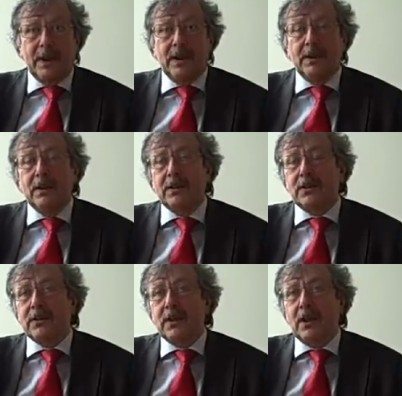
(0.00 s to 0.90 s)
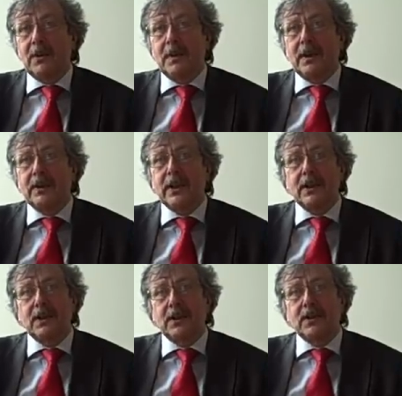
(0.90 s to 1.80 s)
in that uh, he's
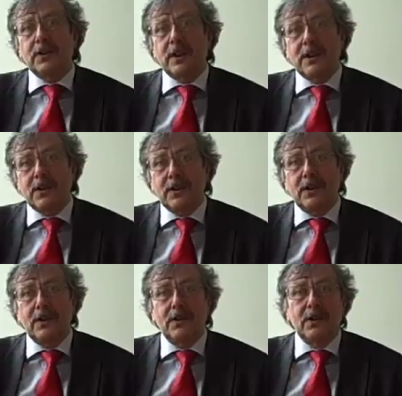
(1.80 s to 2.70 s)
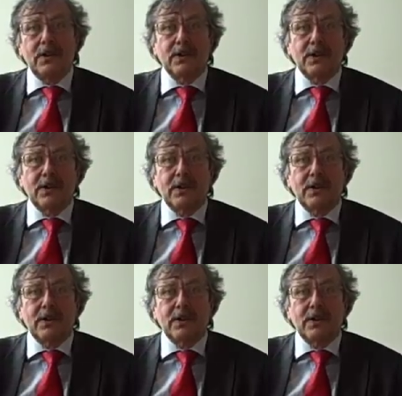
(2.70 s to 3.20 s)
actually suggested that